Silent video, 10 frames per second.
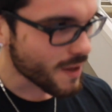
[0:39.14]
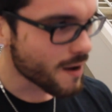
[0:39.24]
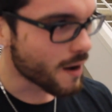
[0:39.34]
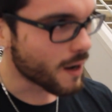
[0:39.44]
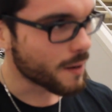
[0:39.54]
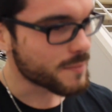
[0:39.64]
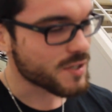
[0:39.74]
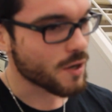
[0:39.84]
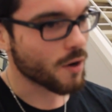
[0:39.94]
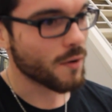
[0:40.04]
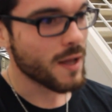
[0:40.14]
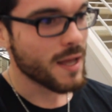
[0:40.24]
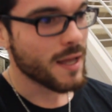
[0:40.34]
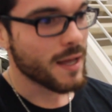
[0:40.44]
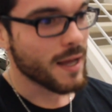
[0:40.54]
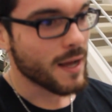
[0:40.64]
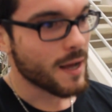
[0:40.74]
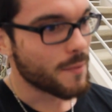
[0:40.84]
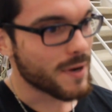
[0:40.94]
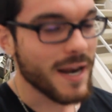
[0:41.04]
So
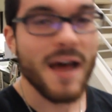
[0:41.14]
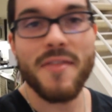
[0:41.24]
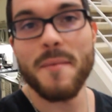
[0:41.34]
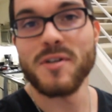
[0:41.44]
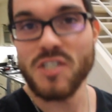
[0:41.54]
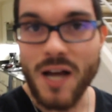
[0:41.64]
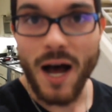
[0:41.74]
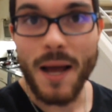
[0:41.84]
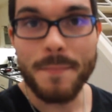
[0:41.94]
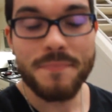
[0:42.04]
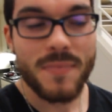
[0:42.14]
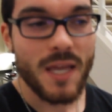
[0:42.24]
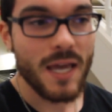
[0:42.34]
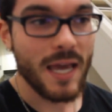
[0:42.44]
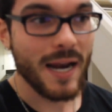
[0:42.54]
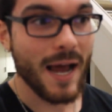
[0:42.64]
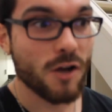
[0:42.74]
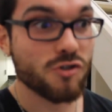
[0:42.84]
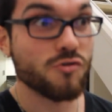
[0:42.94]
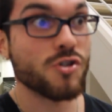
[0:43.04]
we didn't have that much time, and I
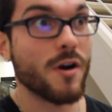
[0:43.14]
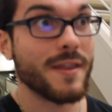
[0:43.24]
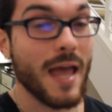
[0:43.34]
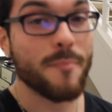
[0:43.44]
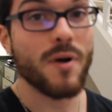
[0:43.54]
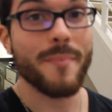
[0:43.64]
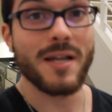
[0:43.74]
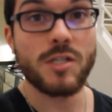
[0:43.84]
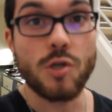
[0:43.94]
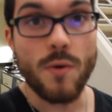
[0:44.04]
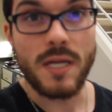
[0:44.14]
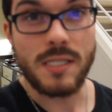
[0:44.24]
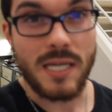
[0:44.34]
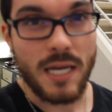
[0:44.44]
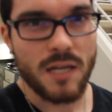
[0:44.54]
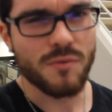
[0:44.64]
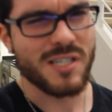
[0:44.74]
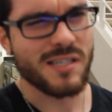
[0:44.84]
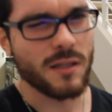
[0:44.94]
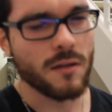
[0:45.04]
also started that prep at 218, which
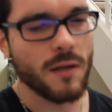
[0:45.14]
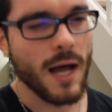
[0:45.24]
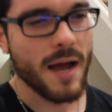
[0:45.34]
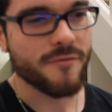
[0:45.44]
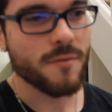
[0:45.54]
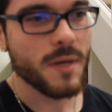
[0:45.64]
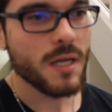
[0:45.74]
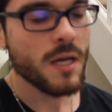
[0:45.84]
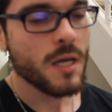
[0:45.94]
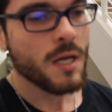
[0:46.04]
is a little high for me.